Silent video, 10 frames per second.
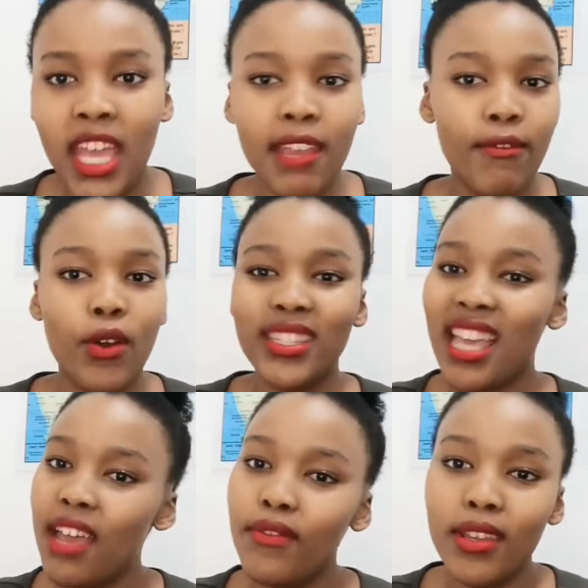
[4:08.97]
If I was
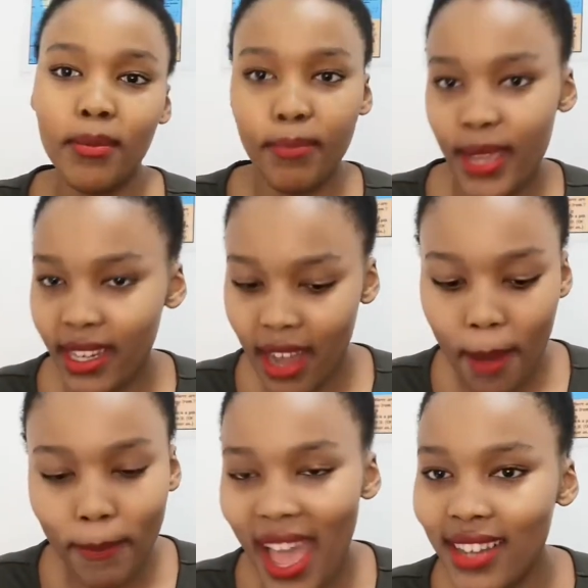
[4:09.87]
having a
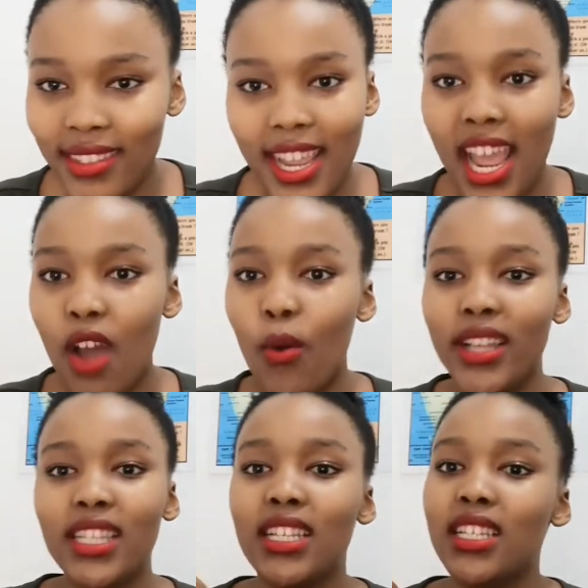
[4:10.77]
bad day, I
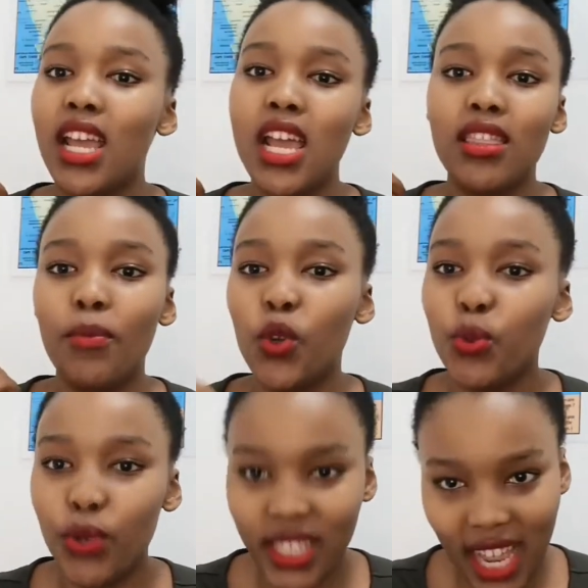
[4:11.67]
wasn't the most
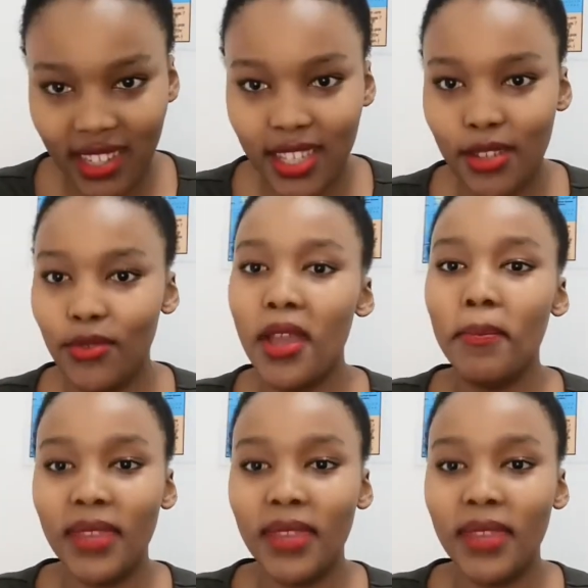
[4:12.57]
productive,